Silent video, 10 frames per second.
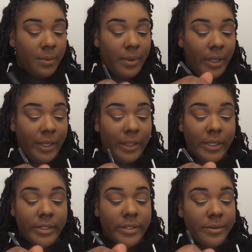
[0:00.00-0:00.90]
I'm liking
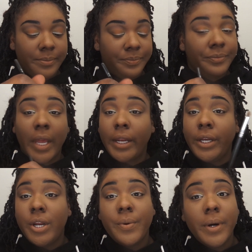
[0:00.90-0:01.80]
this. I
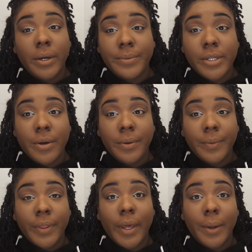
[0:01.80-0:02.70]
didn't know where I was
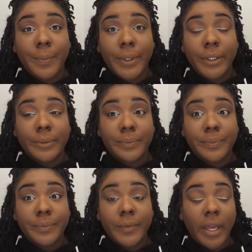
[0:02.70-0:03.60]
going with that, but
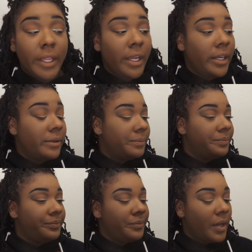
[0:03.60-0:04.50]
I like it.
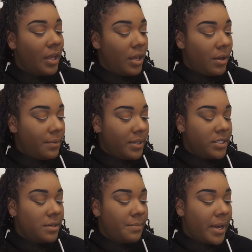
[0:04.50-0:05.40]
I'm gonna
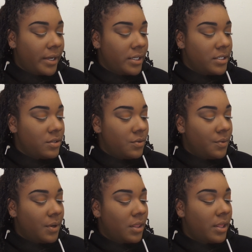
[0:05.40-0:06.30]
dip back
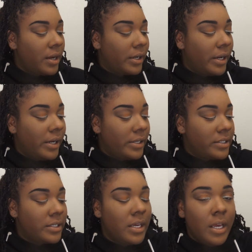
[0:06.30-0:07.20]
into that
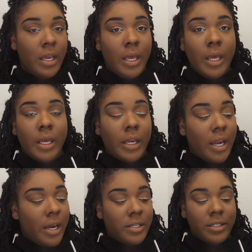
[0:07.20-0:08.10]

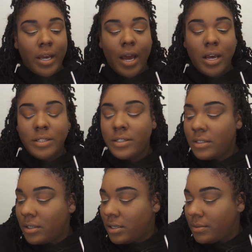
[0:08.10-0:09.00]
Cast
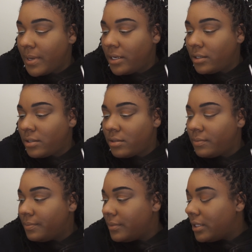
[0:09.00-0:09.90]

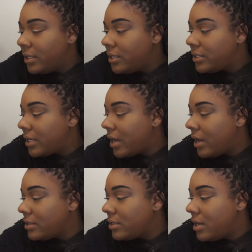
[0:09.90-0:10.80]
Cosmetics. I think it's
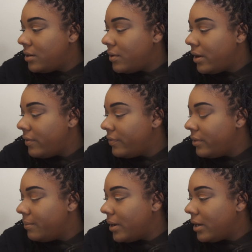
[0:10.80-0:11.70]
Cast. I don't have
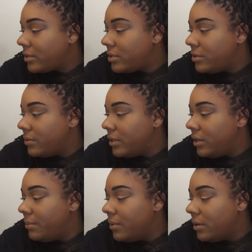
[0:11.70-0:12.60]
the box to it
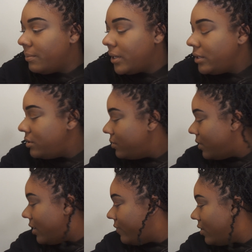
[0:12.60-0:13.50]
anymore, but I do
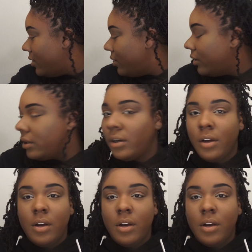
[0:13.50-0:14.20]
have other